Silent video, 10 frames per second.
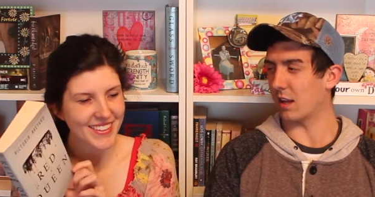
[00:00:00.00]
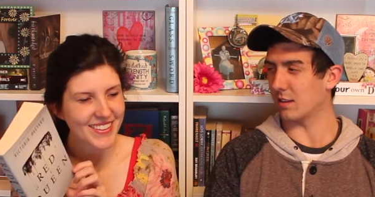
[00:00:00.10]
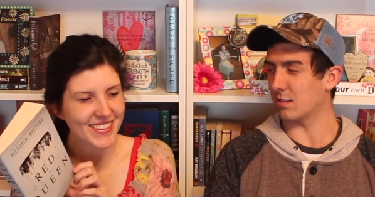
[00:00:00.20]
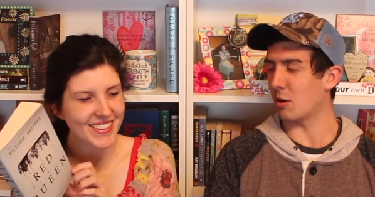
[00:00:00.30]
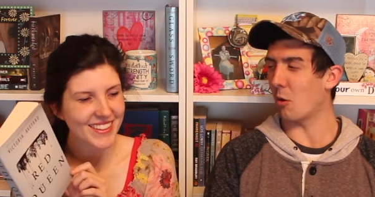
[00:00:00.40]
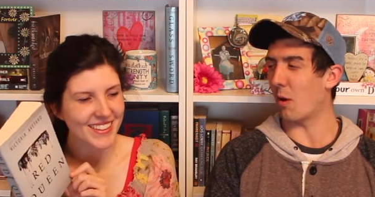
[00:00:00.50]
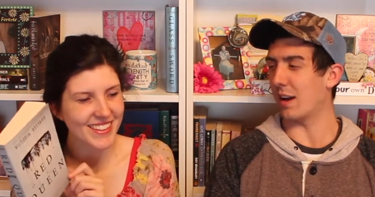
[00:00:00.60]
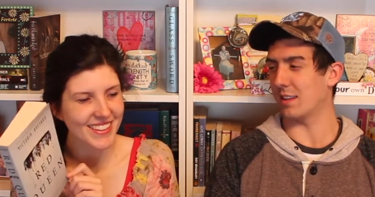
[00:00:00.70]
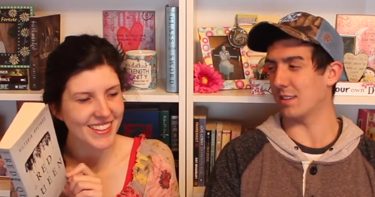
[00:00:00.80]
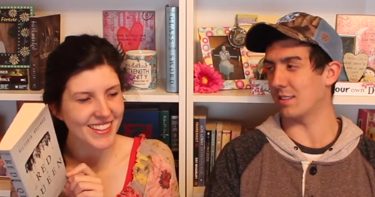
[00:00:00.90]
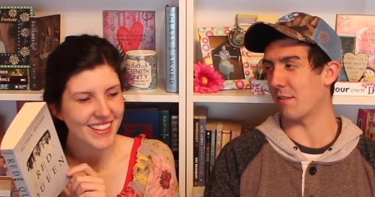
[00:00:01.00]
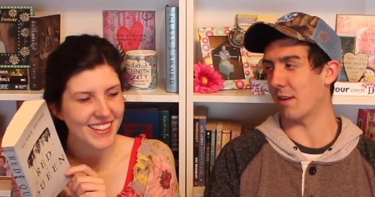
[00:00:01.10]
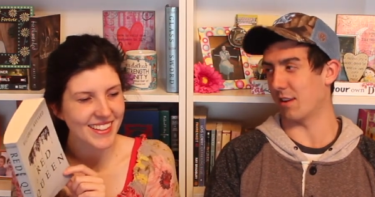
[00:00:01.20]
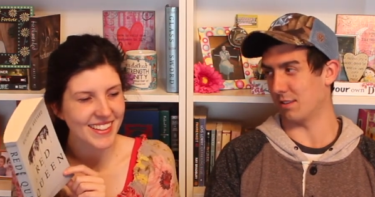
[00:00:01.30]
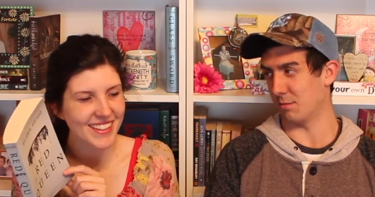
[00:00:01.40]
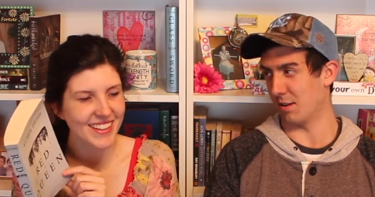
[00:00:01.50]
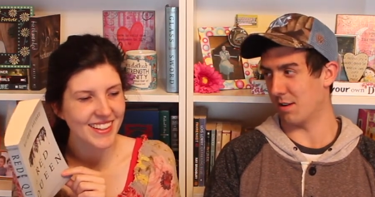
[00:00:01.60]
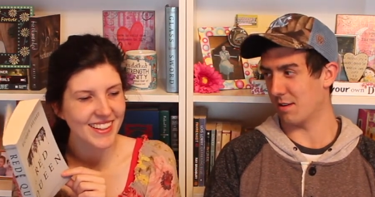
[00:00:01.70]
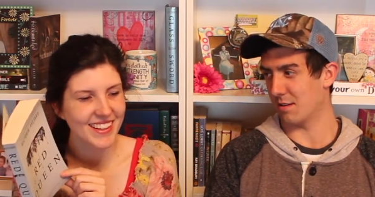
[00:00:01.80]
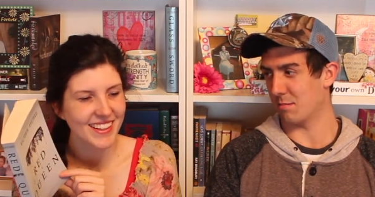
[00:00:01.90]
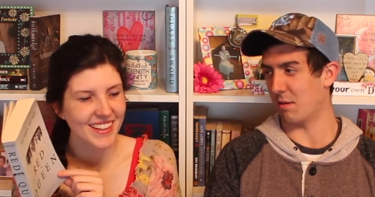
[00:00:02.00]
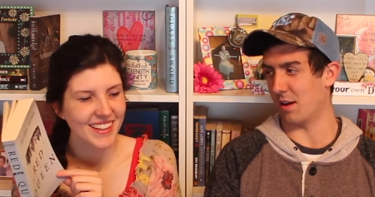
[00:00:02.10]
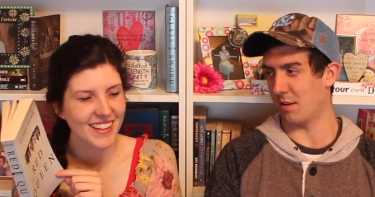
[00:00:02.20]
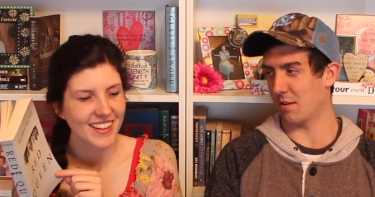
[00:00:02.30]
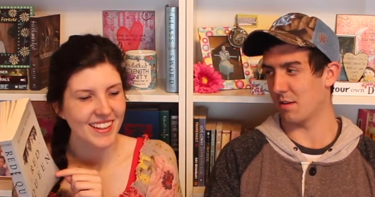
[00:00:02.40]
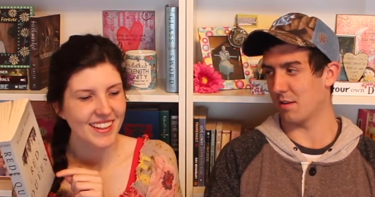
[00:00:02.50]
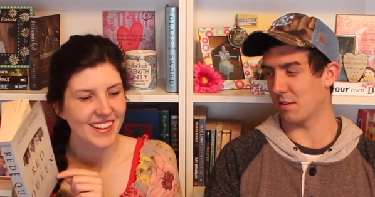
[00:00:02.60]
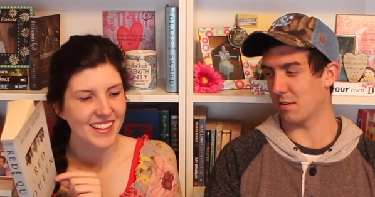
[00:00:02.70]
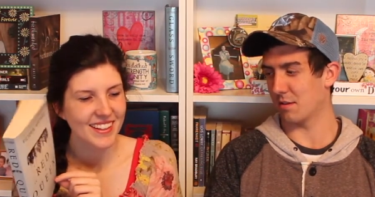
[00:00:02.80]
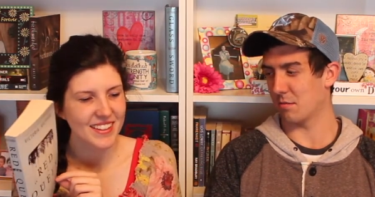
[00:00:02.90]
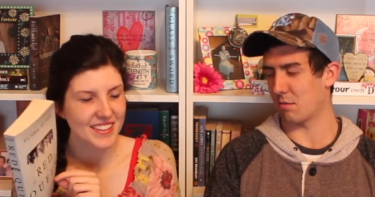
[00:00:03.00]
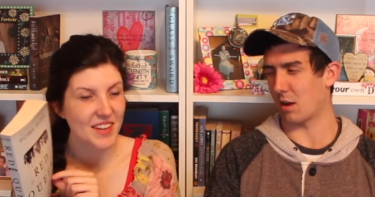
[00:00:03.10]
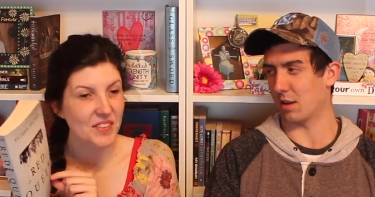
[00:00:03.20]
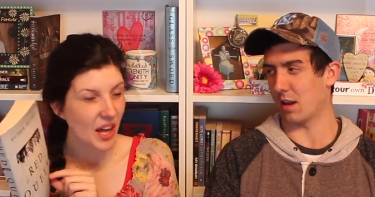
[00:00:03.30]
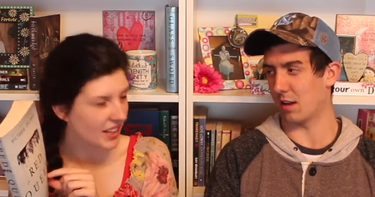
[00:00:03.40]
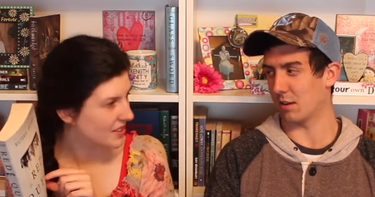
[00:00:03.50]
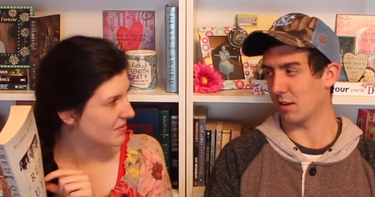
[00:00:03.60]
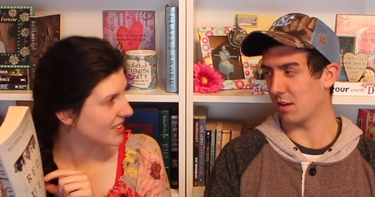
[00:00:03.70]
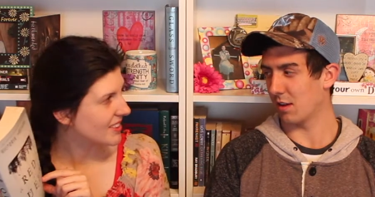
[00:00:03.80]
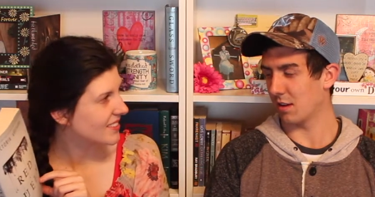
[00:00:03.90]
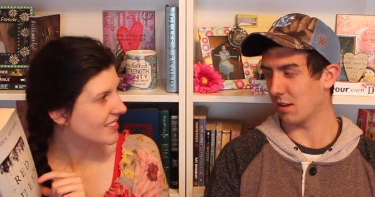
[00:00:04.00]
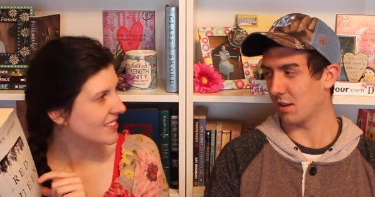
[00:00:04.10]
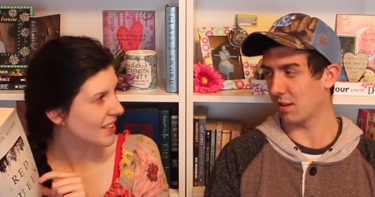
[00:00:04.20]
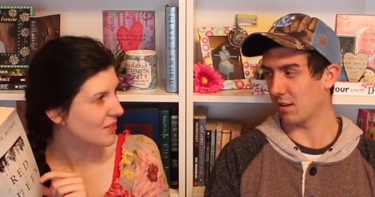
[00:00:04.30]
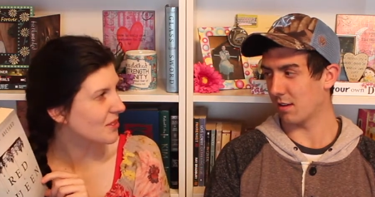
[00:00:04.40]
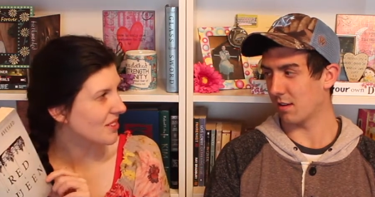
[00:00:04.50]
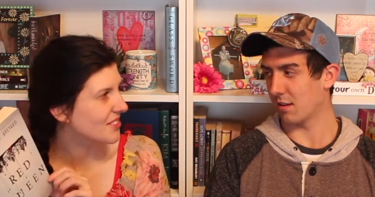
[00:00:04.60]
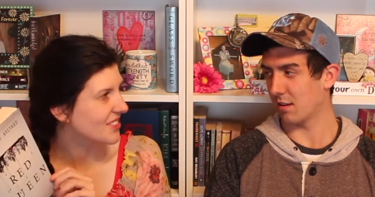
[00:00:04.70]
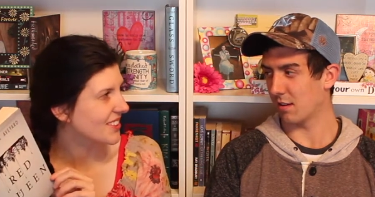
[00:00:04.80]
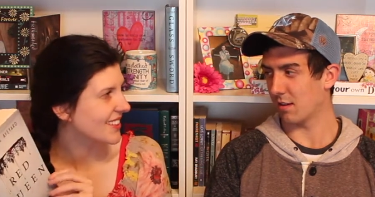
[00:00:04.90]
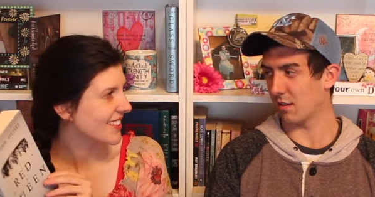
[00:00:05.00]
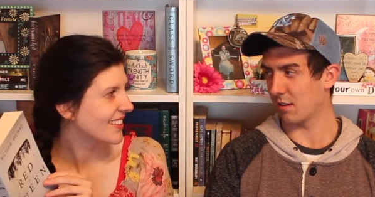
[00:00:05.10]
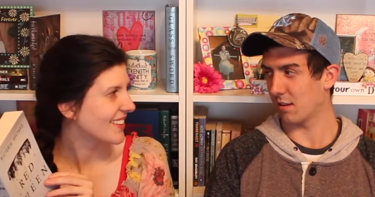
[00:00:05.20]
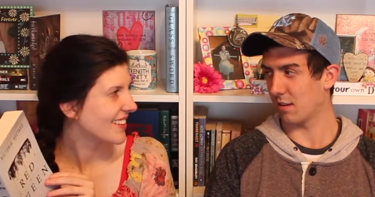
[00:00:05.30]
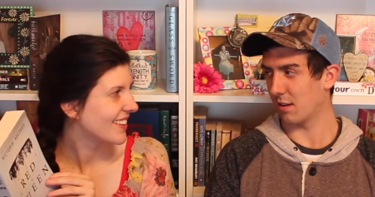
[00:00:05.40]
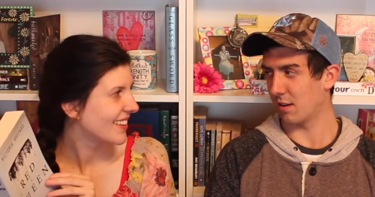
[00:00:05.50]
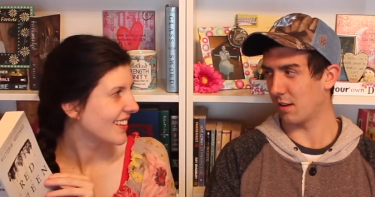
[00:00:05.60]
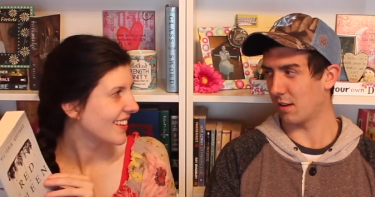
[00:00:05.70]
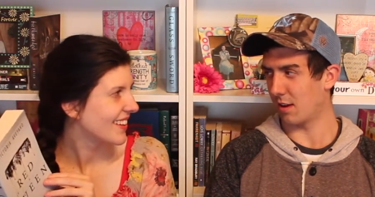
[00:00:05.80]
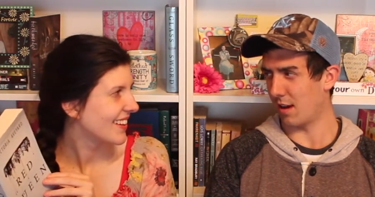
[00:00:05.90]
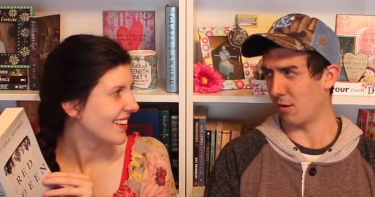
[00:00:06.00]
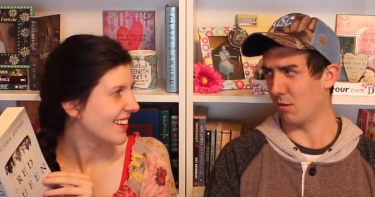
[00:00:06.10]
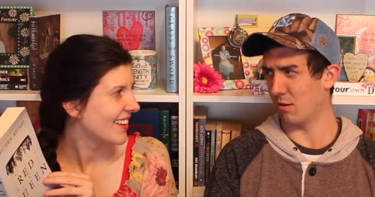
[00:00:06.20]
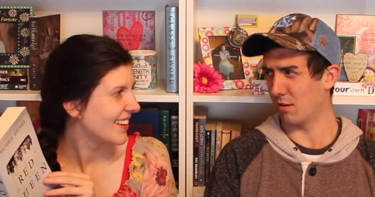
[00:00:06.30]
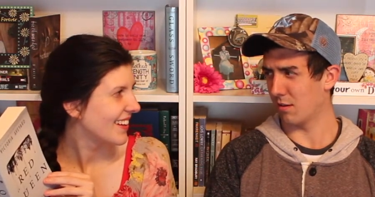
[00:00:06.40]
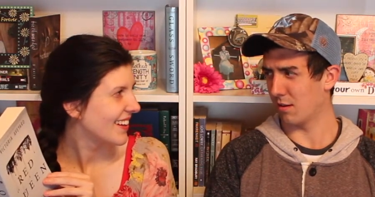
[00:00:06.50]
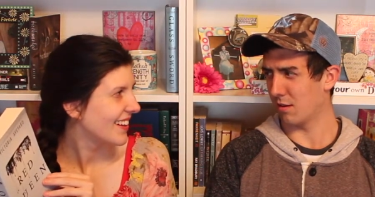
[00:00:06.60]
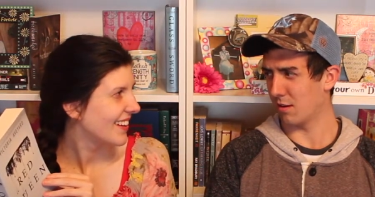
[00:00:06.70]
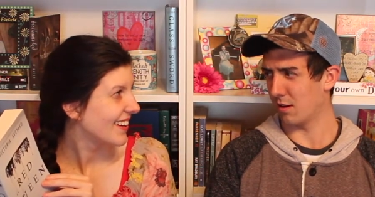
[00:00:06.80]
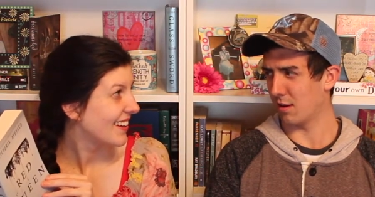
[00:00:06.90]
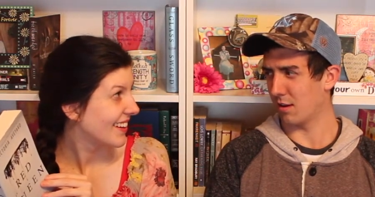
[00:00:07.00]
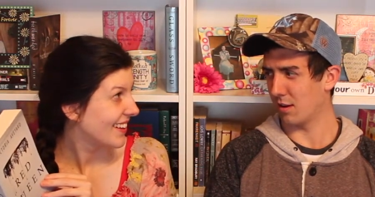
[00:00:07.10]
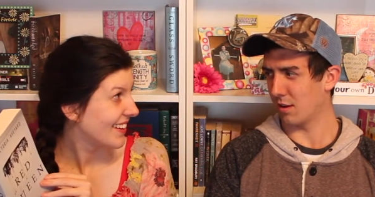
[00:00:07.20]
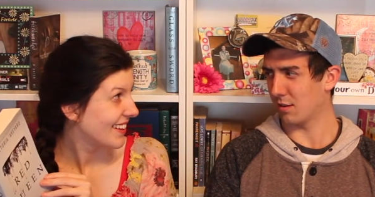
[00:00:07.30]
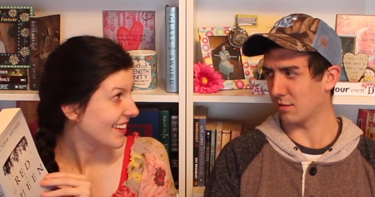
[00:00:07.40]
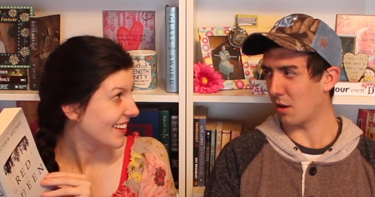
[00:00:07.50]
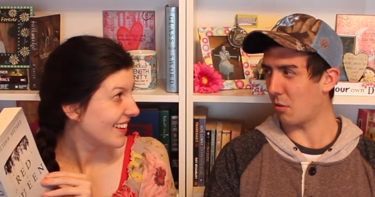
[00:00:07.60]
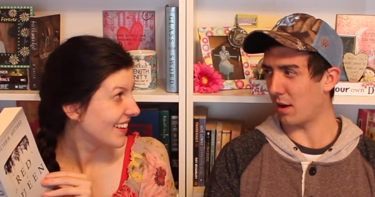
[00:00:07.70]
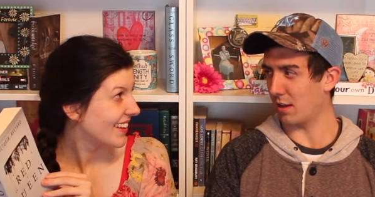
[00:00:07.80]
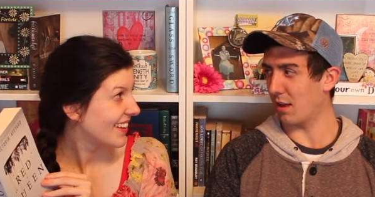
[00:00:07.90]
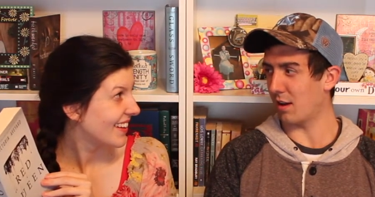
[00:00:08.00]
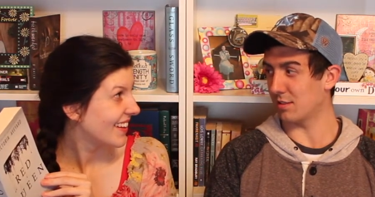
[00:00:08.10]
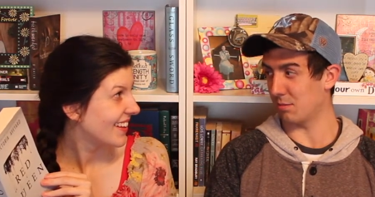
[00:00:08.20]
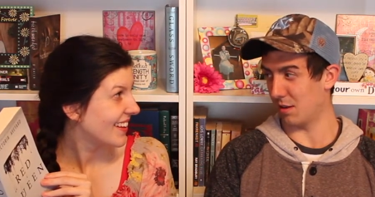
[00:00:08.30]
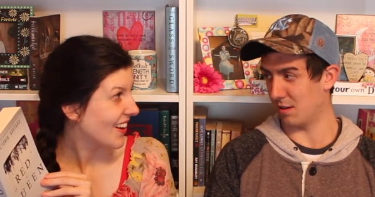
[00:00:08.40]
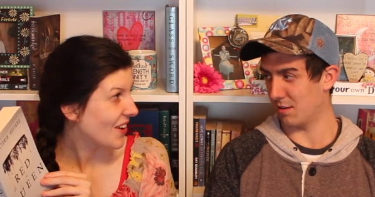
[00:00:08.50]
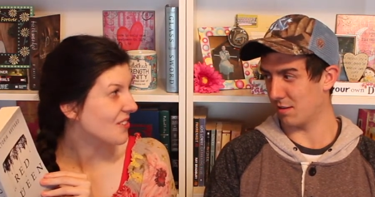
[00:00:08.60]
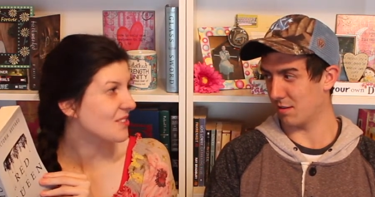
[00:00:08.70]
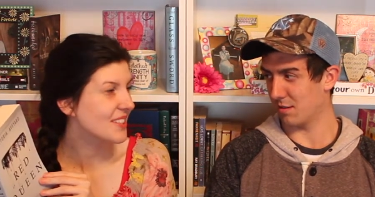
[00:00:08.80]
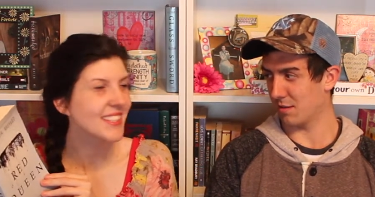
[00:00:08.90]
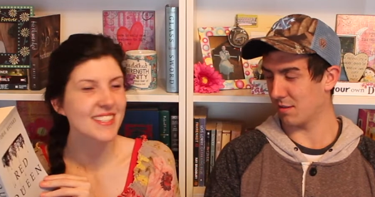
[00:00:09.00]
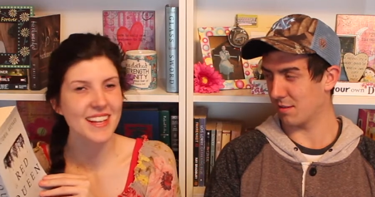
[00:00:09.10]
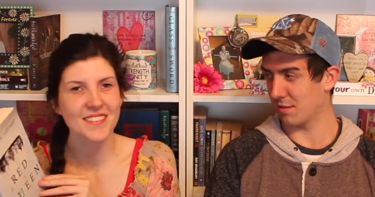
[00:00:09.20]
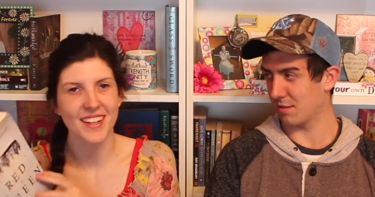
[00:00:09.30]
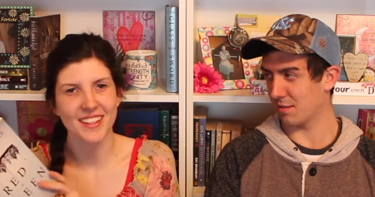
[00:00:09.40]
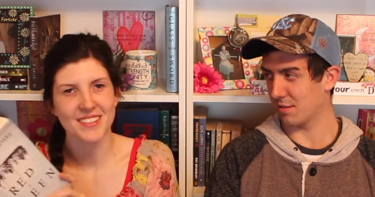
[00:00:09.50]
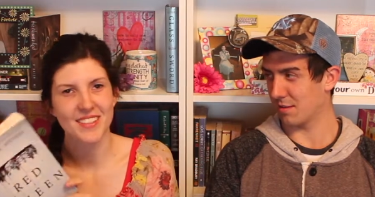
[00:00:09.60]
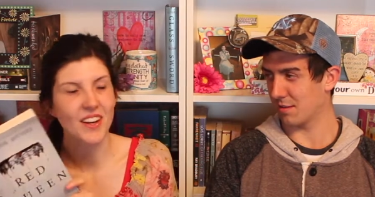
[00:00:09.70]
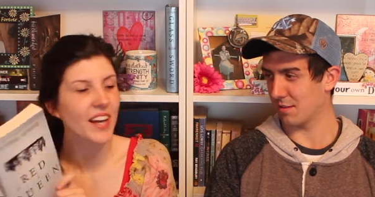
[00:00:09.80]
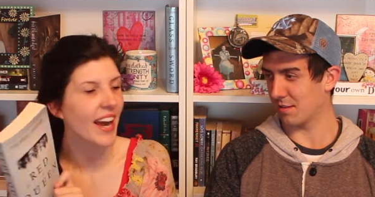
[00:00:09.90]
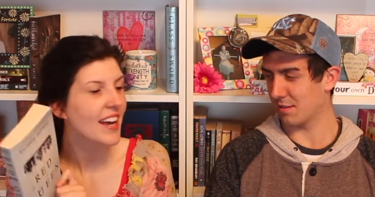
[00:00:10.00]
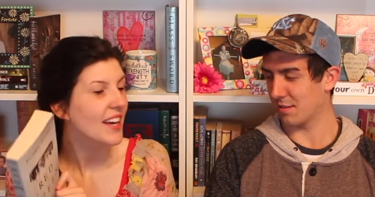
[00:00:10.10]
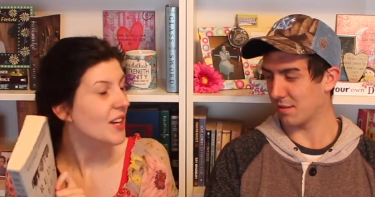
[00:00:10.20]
Speaker 1: of like Snow White and the Seven Huntsmen, but... Seven Huntsmen?
Speaker 2: Seven Doors?
Speaker 1: No. Snow White and the
Speaker 2: Huntsman. Oh, you said Seven Huntsmen.
Speaker 1: Okay.